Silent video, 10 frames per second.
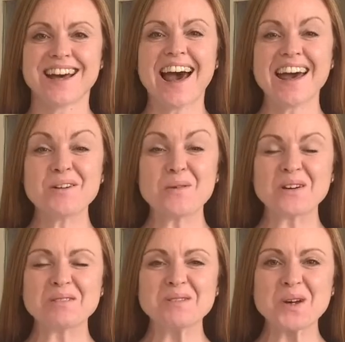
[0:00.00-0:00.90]
Hi,
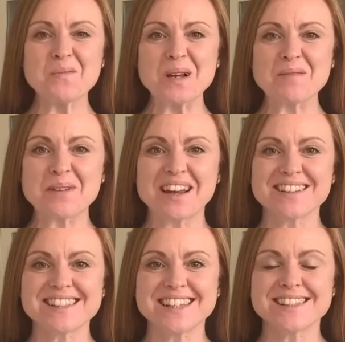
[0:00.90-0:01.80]
welcome to Complete
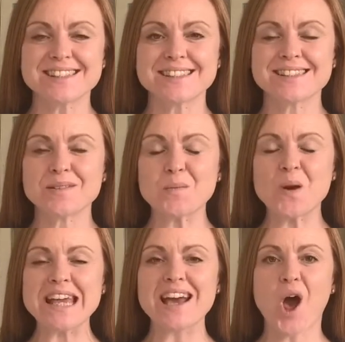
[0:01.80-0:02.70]
Pilates.
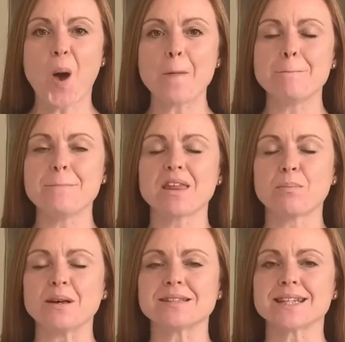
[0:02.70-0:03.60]
We are myth
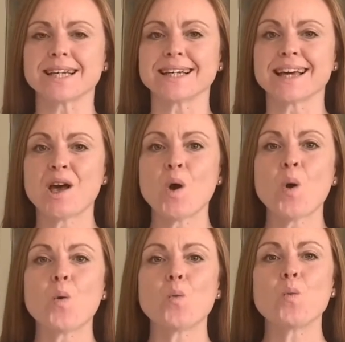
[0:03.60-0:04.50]
busting.
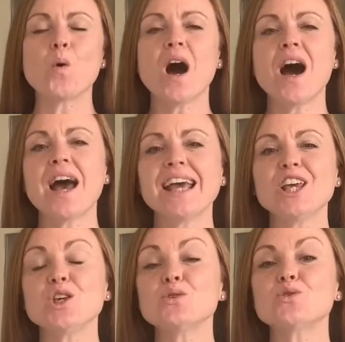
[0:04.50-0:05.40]
Why
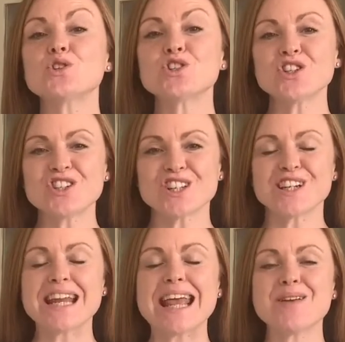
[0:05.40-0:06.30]
you
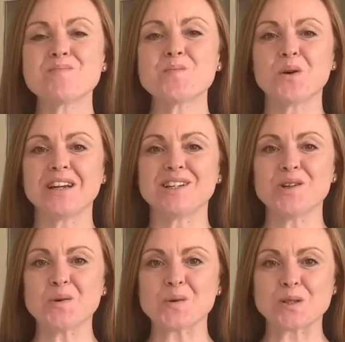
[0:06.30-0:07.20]
shouldn't imprint
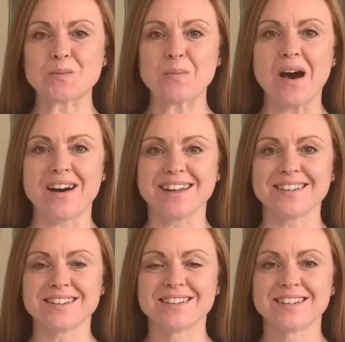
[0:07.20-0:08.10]
your spine.
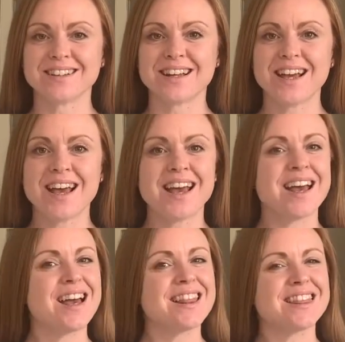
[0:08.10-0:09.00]

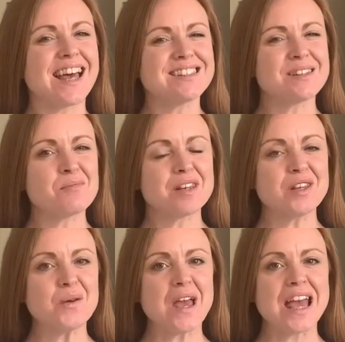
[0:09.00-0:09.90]
That's something
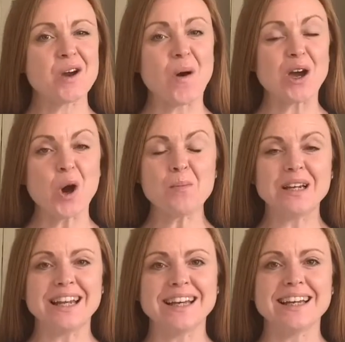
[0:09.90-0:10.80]
you hear quite
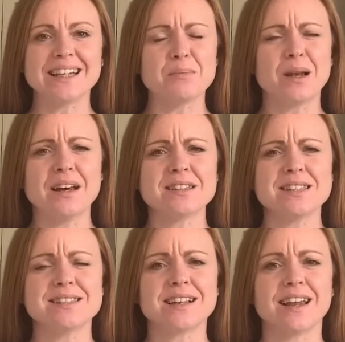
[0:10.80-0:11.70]
commonly in a
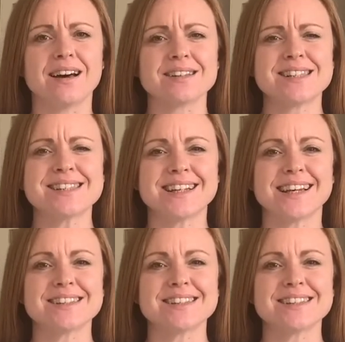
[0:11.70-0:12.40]
Pilates class, isn't it?